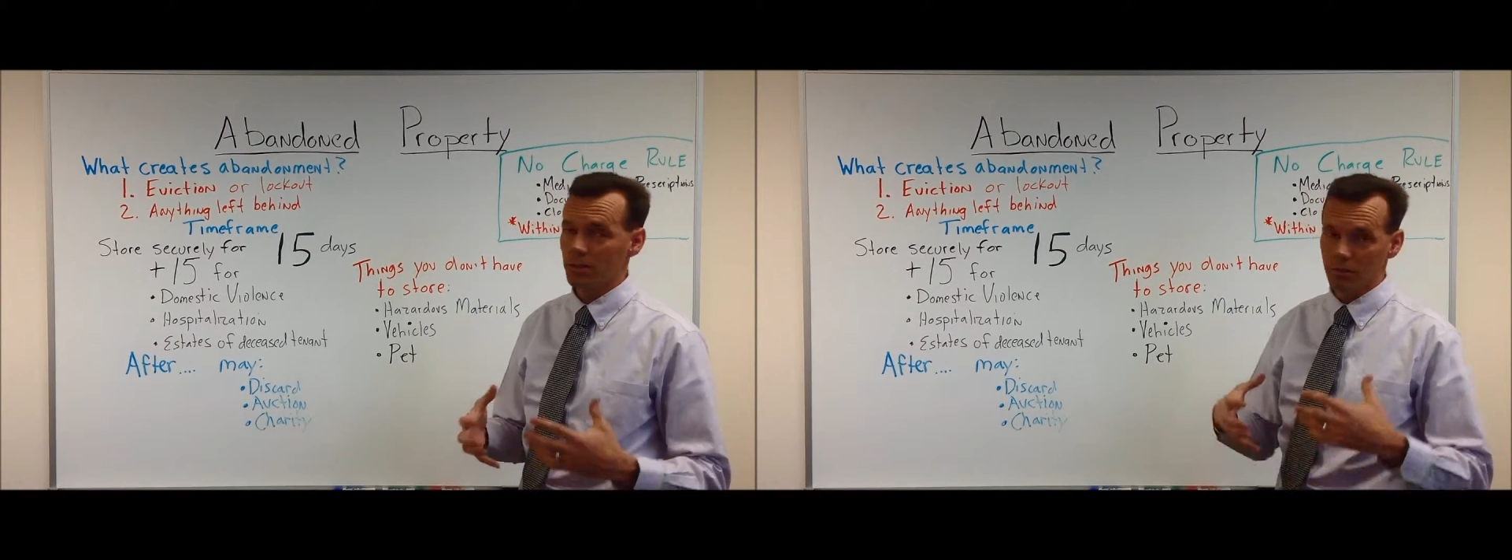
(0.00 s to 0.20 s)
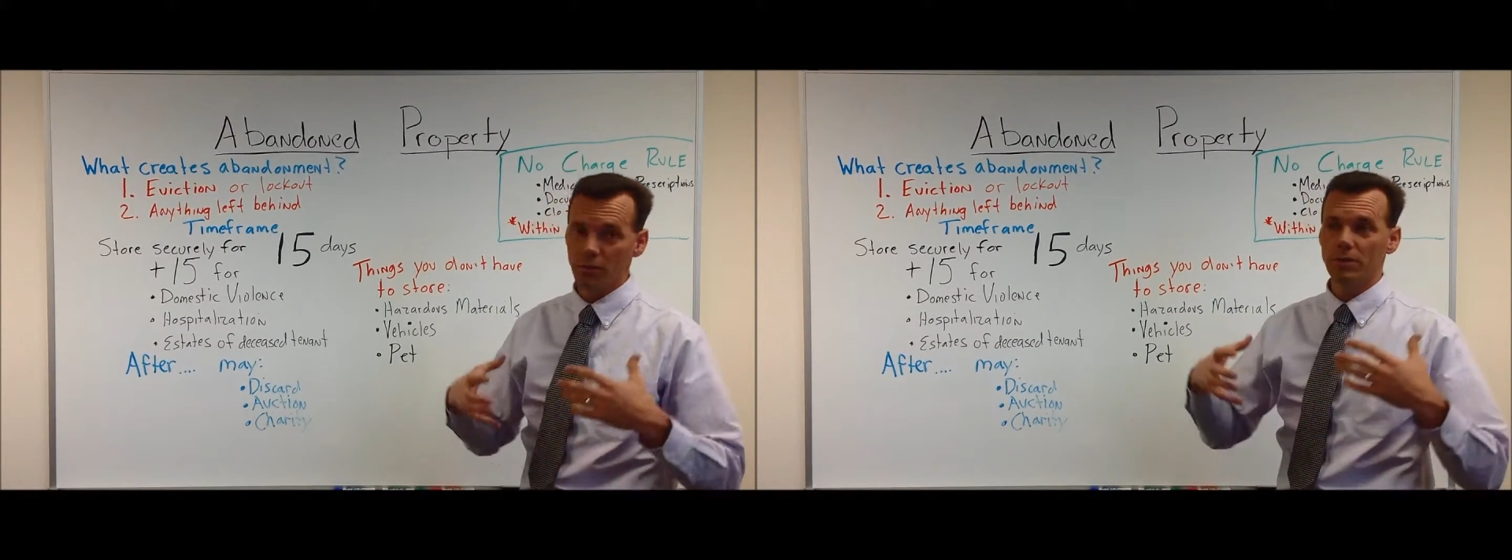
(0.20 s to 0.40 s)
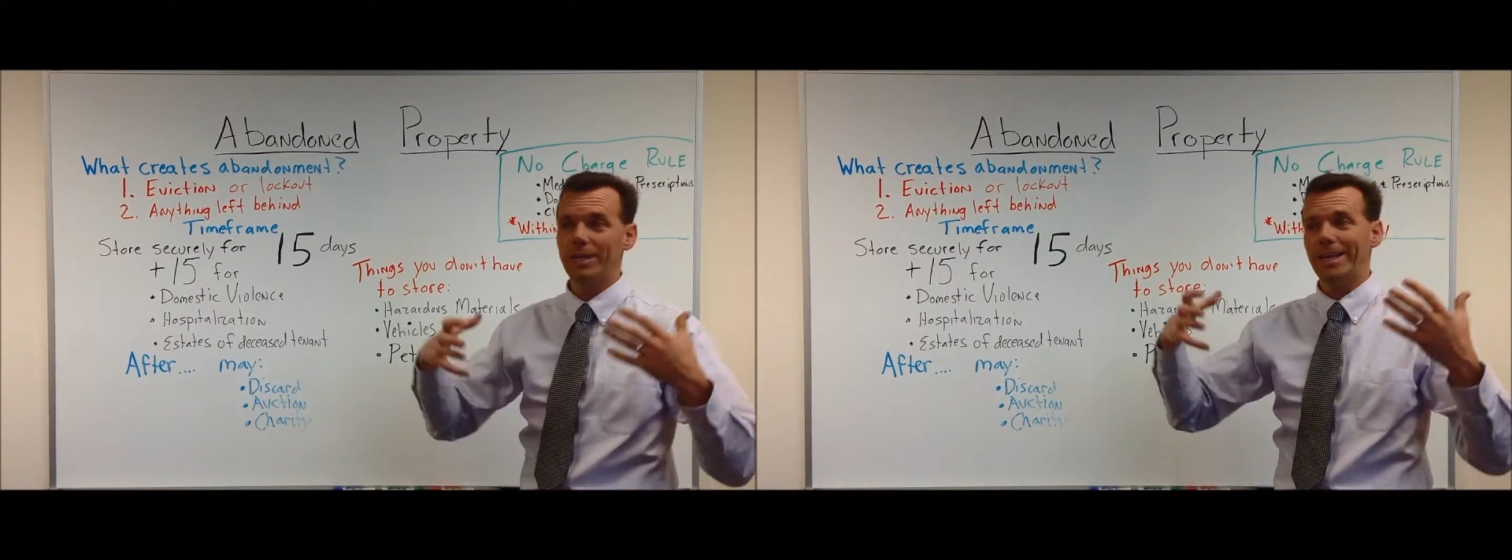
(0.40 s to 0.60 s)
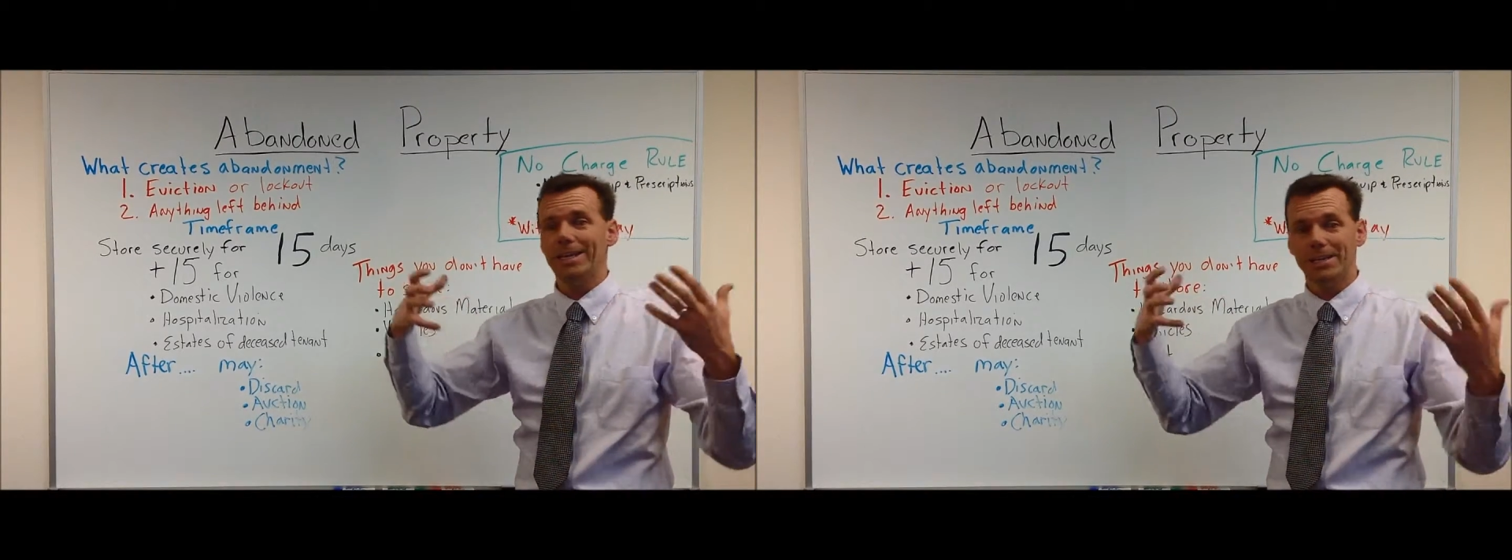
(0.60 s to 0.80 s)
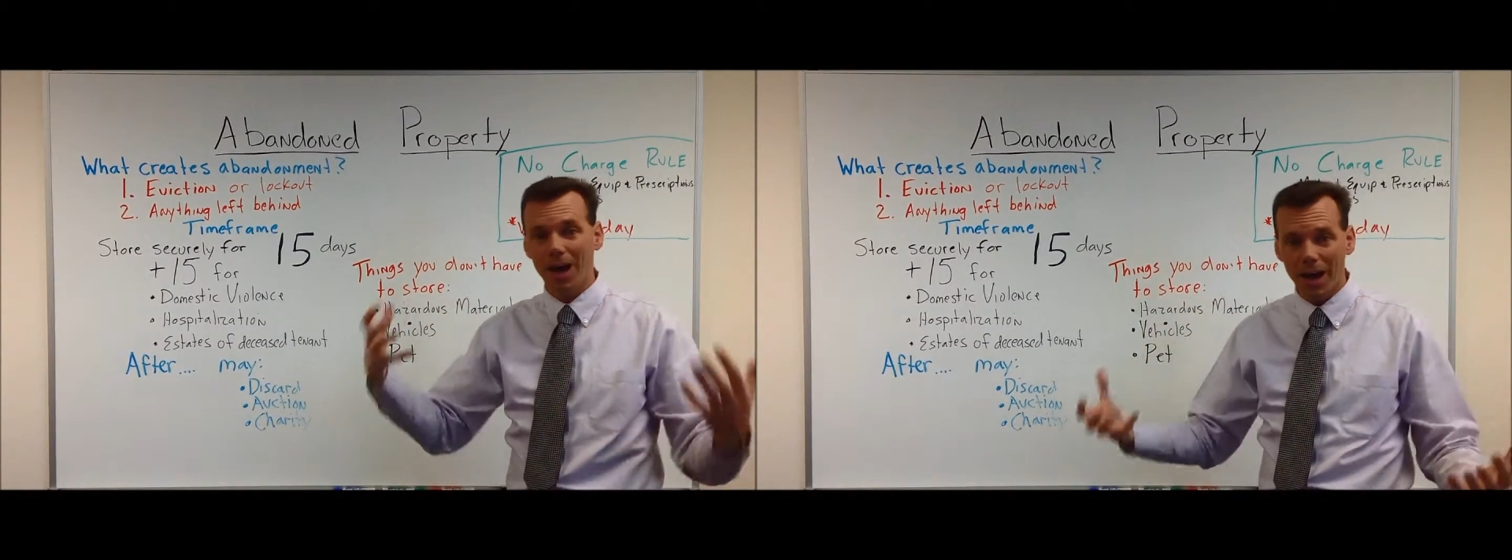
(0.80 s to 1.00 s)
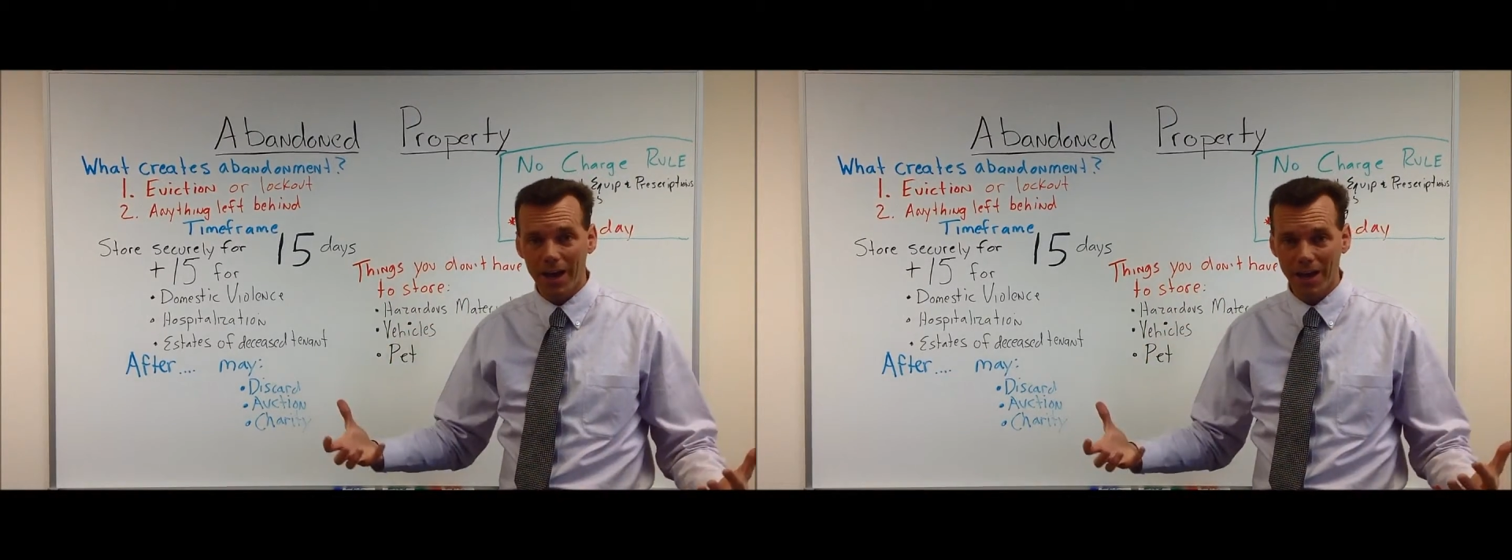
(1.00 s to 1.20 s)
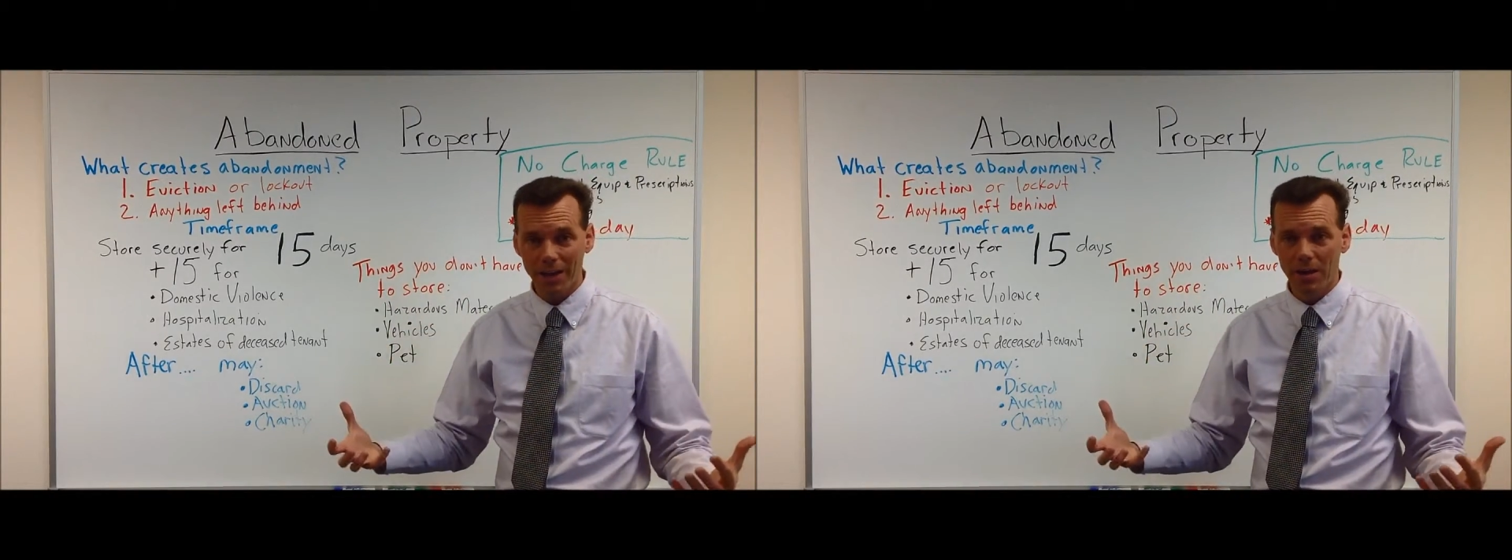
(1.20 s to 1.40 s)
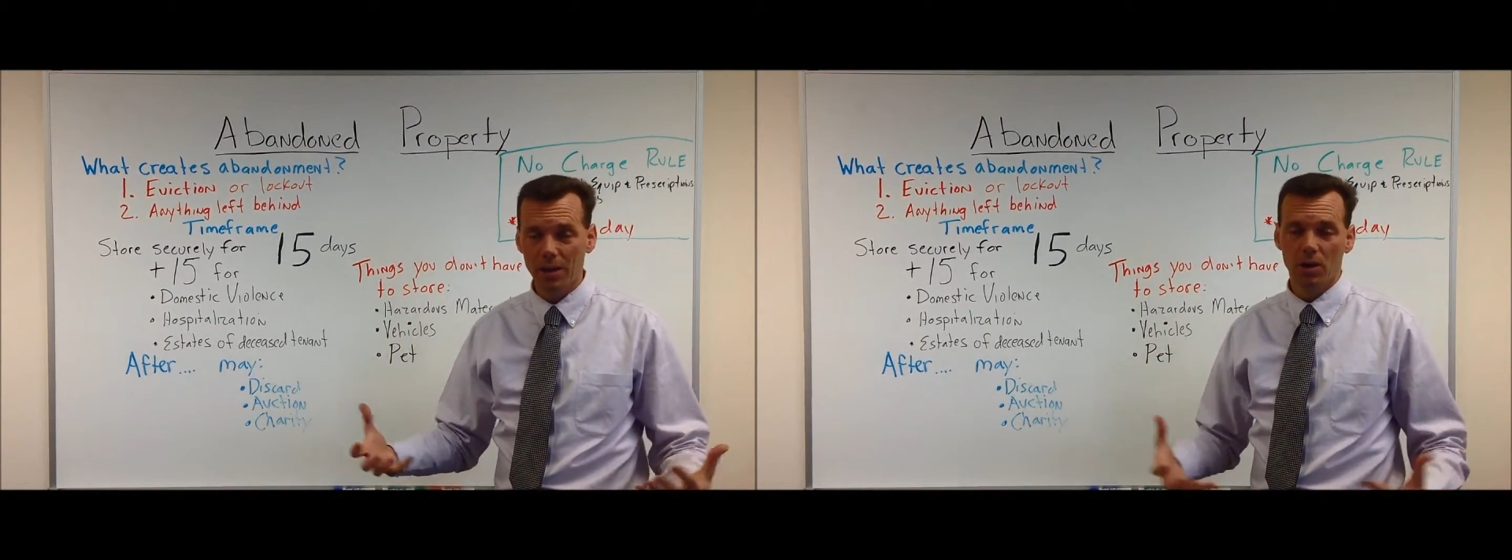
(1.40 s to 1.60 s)
So if your tenant
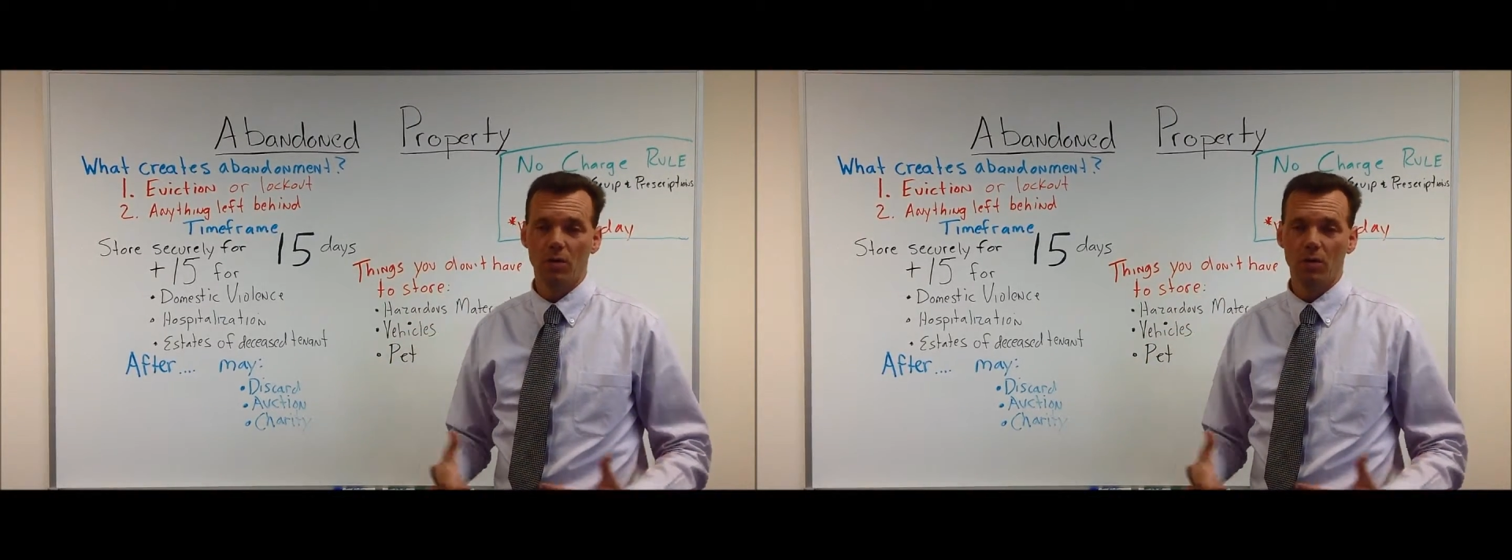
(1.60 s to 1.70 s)
died,